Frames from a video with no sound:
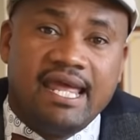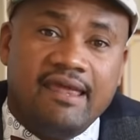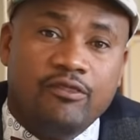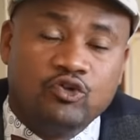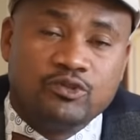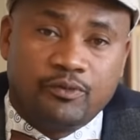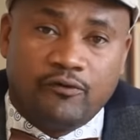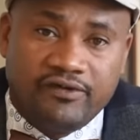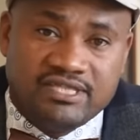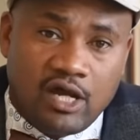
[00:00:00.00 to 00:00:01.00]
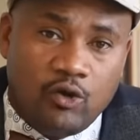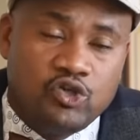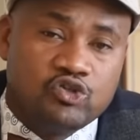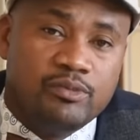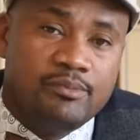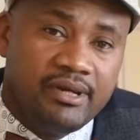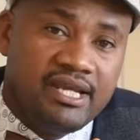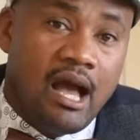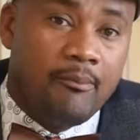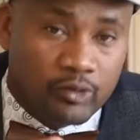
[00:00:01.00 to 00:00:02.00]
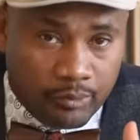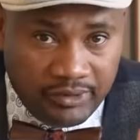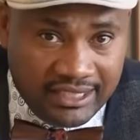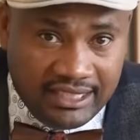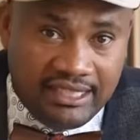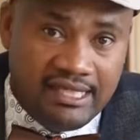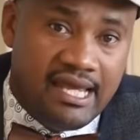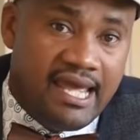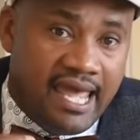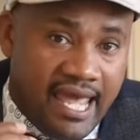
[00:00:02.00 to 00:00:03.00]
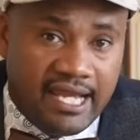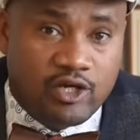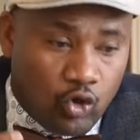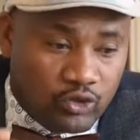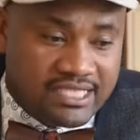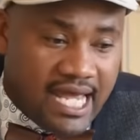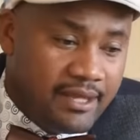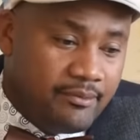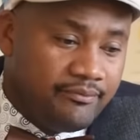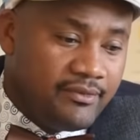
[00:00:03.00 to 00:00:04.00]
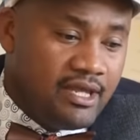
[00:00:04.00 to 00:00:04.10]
and those profits are going to be paid appropriately and on time.